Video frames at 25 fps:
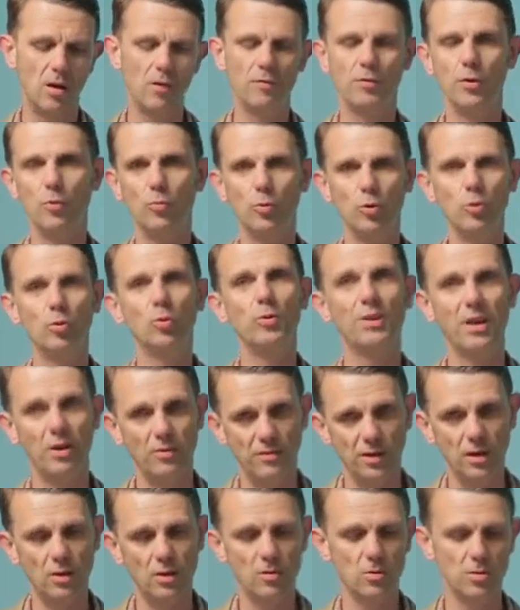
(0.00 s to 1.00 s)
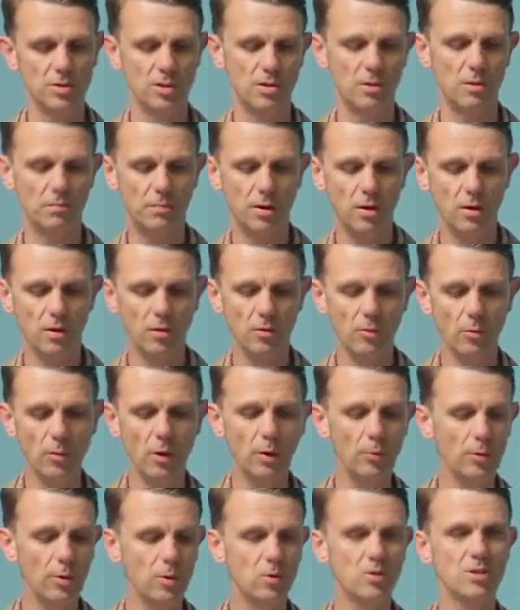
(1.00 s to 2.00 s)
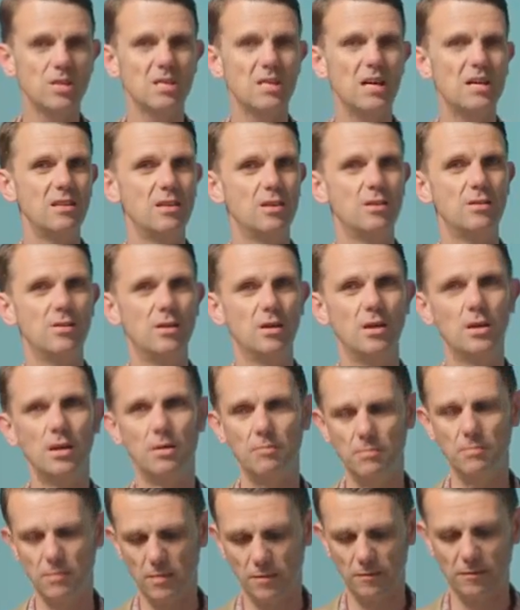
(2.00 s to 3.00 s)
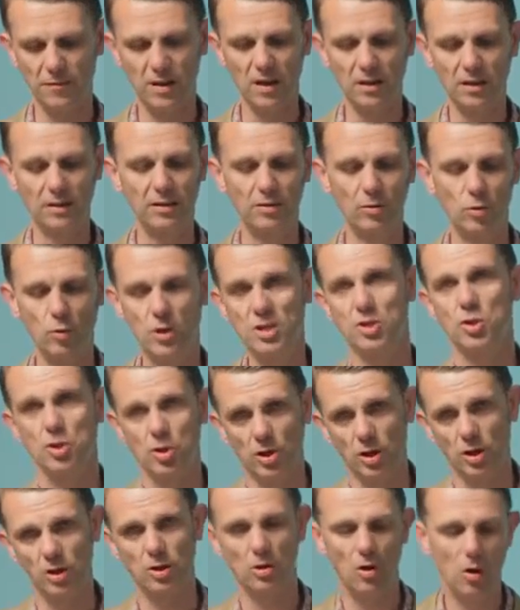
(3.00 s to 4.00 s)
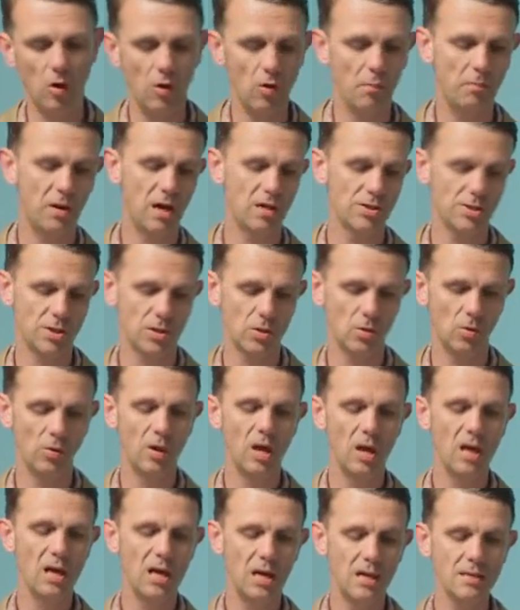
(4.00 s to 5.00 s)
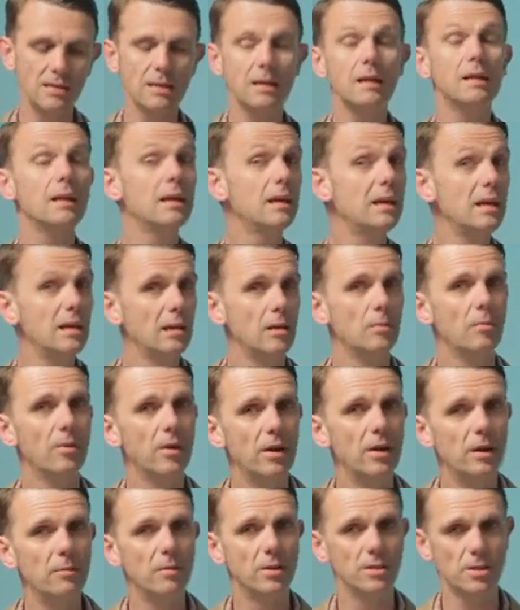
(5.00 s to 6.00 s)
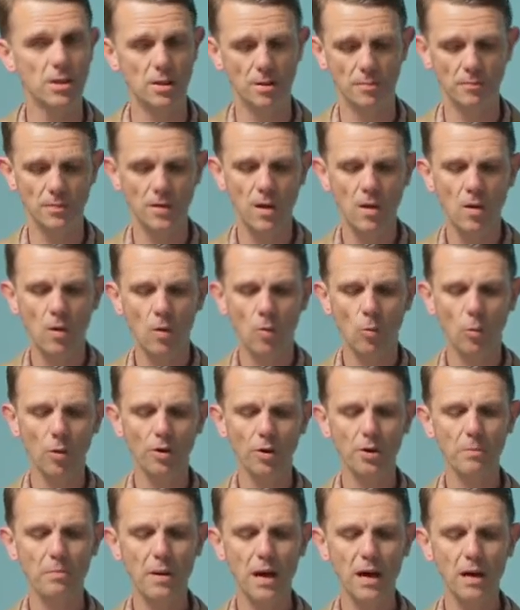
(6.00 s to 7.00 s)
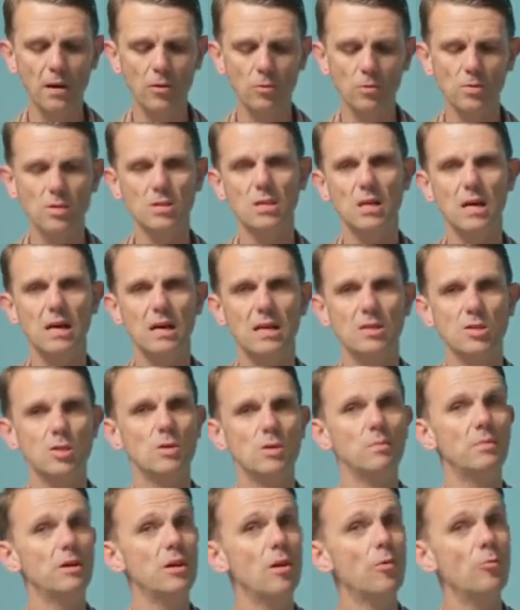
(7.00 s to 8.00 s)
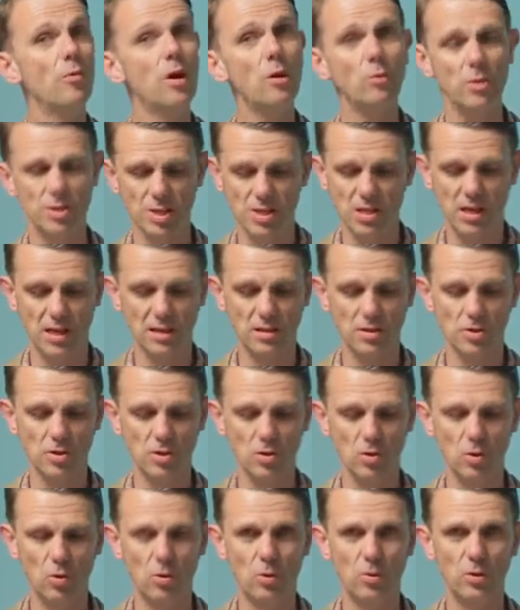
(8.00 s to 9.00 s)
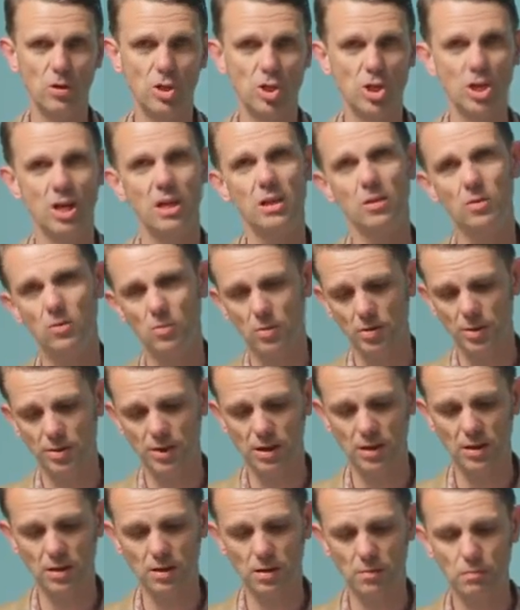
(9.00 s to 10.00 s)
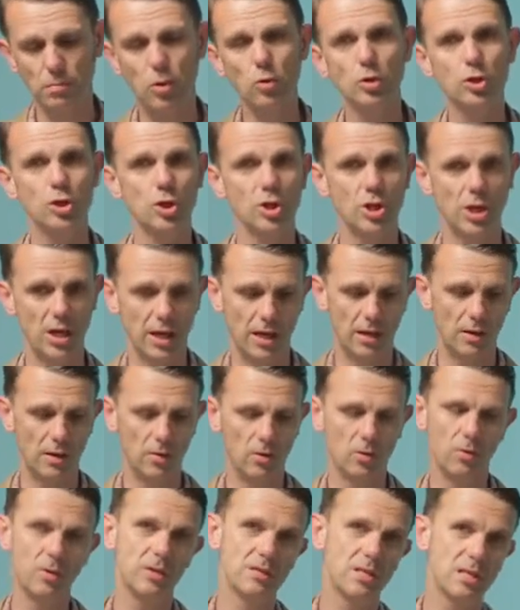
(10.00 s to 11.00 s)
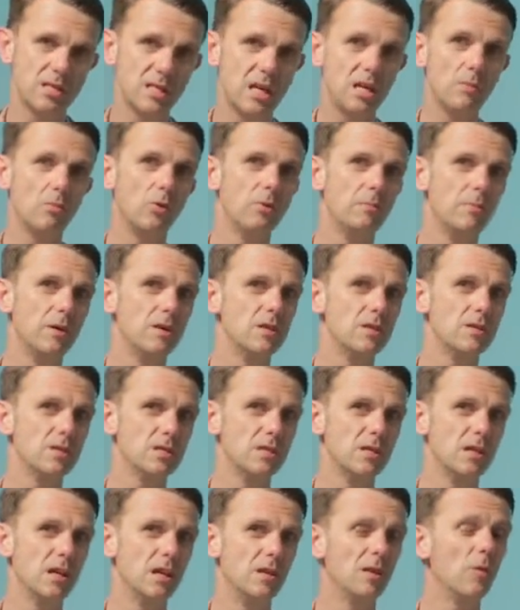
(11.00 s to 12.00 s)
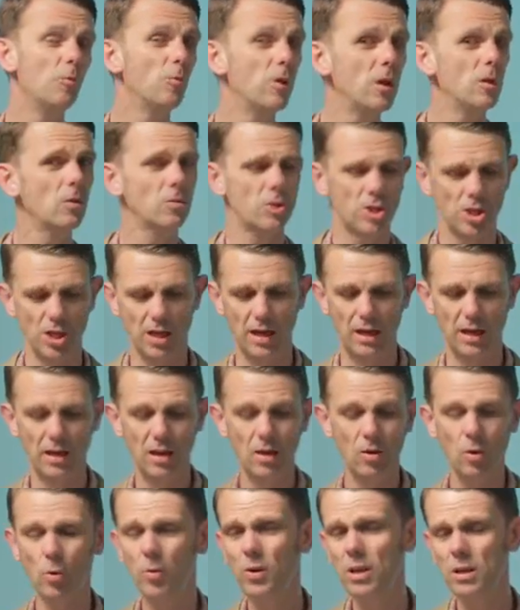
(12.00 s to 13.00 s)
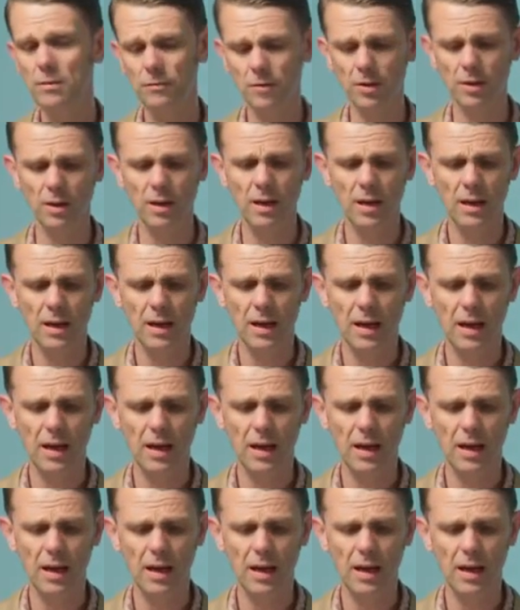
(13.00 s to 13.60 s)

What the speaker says: of the rule "no vehicles in the park," where we could say that the vehicle in question, a car, a bicycle, is clearly prohibited. What about somebody on roller skates, or a child in a pushchair, or a disabled person in a wheelchair, or even